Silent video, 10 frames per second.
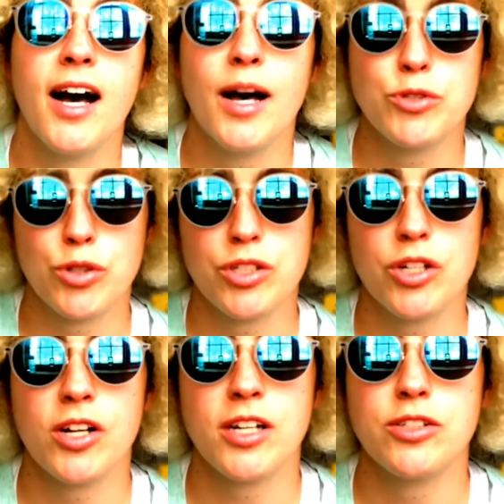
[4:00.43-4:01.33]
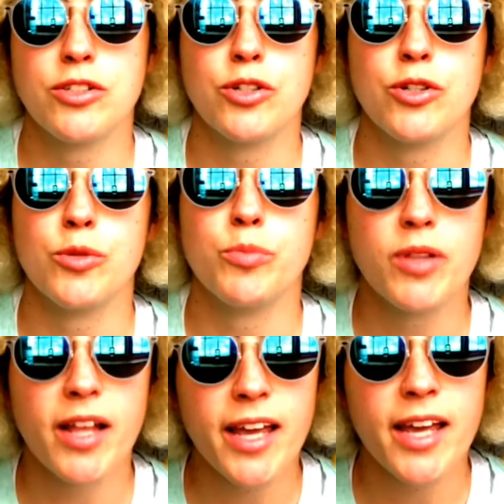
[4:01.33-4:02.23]
So I started to
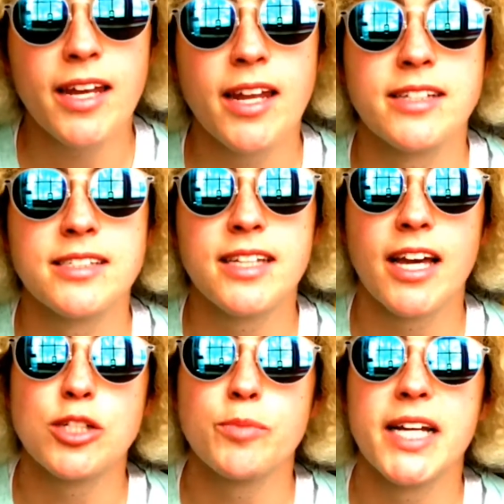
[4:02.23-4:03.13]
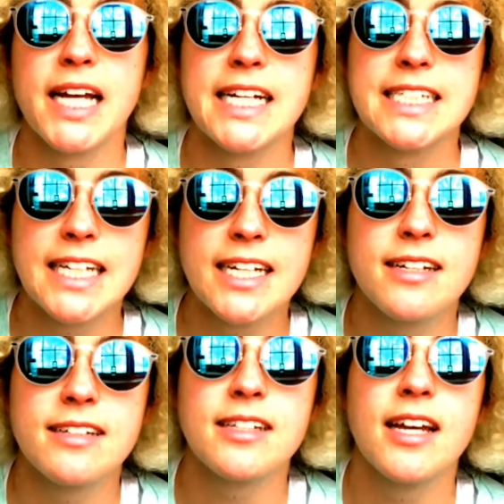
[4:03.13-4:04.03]
plan and sketch my
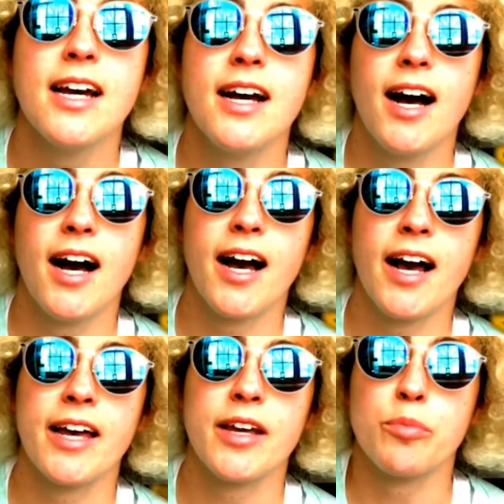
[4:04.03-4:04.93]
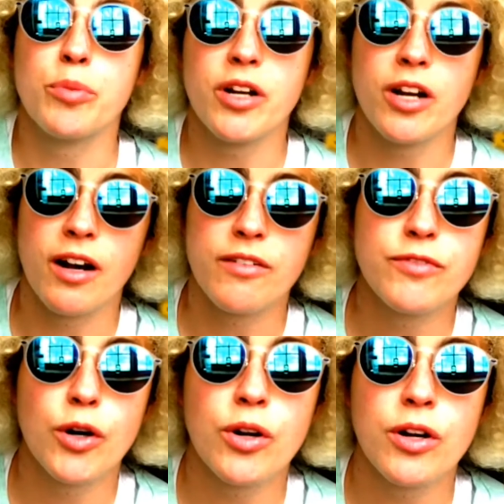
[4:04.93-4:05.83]
ideas. I printed off
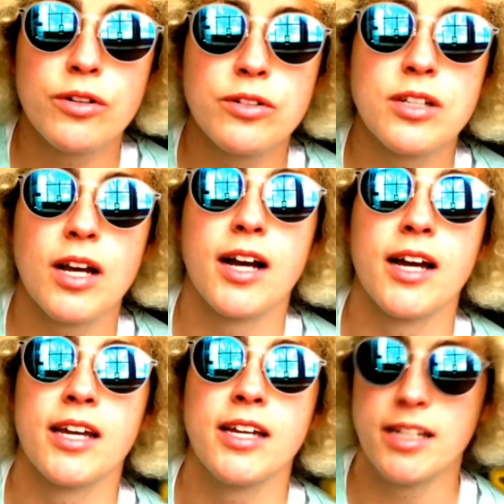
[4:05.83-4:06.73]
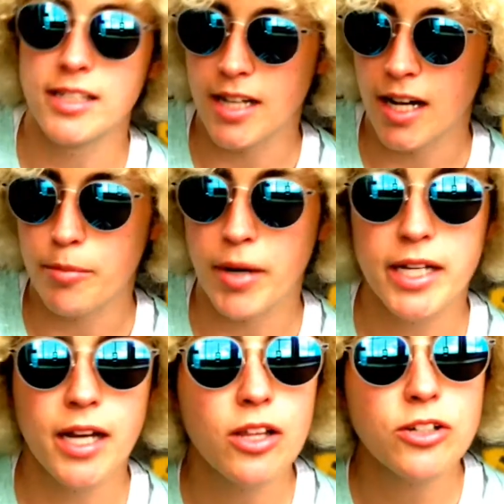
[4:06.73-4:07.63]
photos, I got my
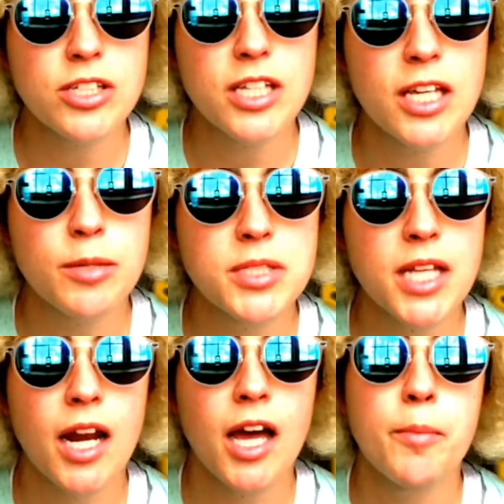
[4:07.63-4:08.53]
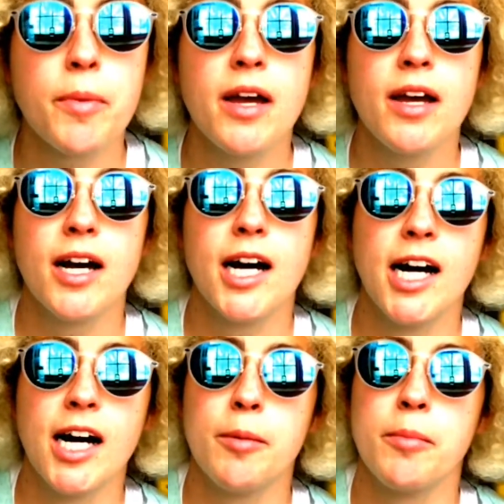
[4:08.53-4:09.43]
color scheme set up,
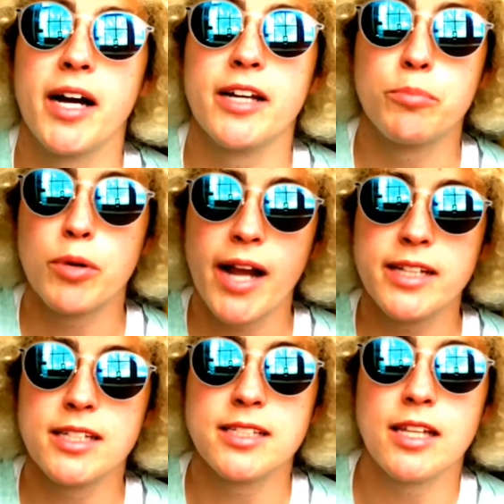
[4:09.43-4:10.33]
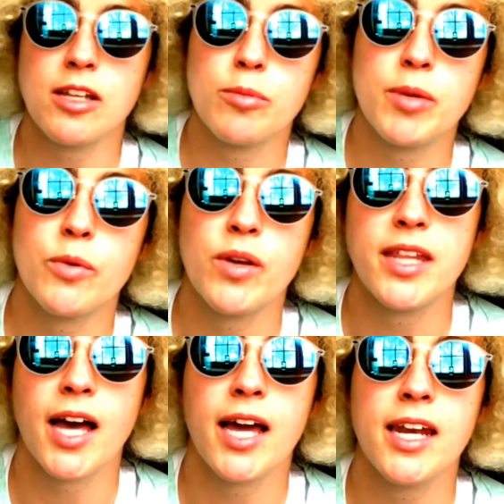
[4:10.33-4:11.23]
I practiced a little bit with
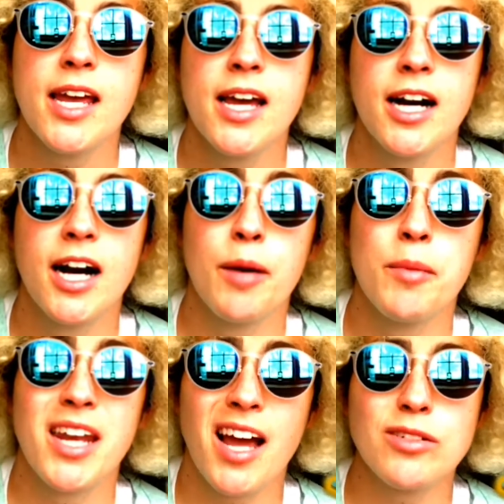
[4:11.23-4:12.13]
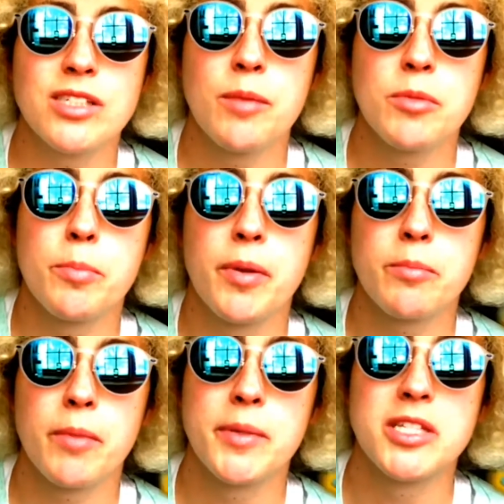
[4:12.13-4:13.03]
that, and now it's time to pick my
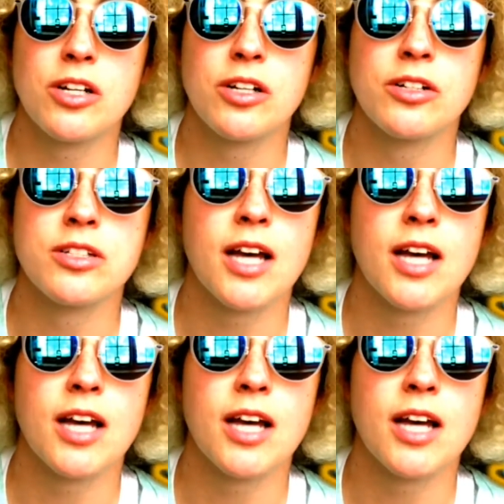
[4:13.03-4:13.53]
materials.